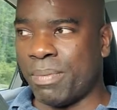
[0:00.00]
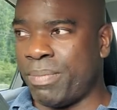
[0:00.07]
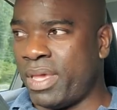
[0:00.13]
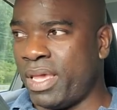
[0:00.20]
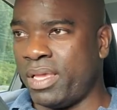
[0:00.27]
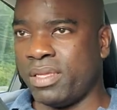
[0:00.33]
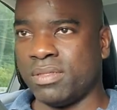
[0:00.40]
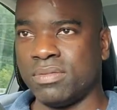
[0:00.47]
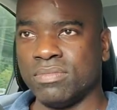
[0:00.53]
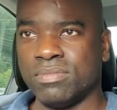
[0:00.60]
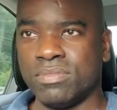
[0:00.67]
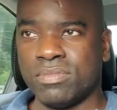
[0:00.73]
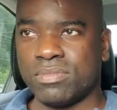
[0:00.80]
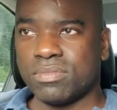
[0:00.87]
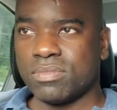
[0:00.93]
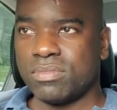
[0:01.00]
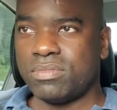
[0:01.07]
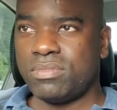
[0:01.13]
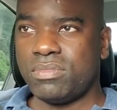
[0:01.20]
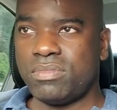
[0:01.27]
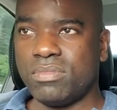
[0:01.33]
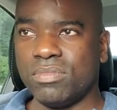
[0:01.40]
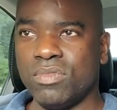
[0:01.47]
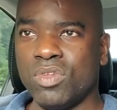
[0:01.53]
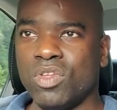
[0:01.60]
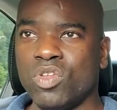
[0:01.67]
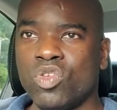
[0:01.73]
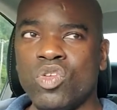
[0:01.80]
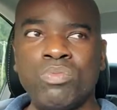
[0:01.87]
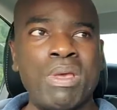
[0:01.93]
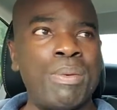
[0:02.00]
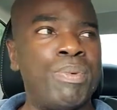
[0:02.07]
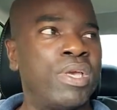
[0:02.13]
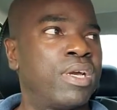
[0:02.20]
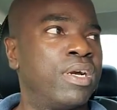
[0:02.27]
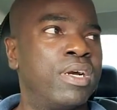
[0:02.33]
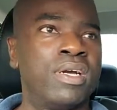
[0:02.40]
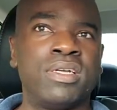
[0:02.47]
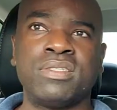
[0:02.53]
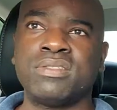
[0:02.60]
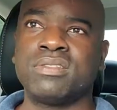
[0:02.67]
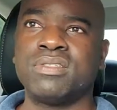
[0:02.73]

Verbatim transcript: mean, you may be good.